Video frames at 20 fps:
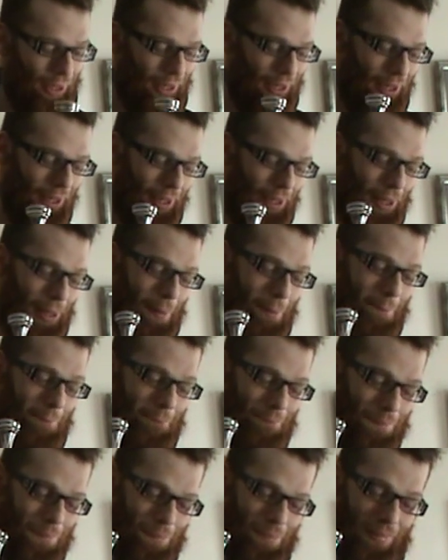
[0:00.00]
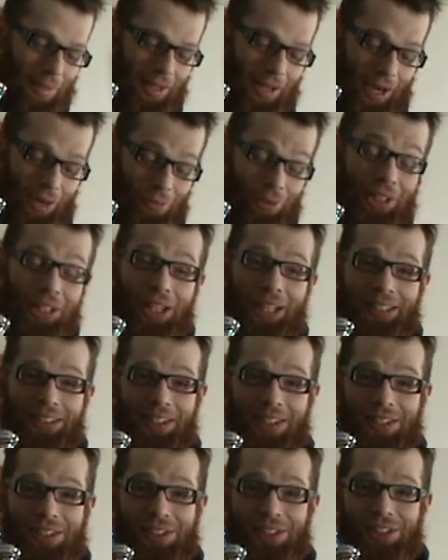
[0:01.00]
I really like
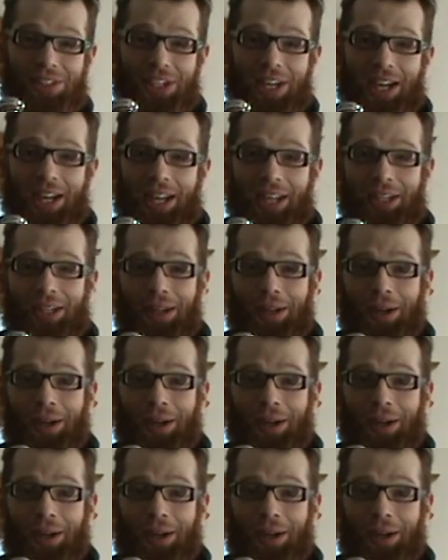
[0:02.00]
this design.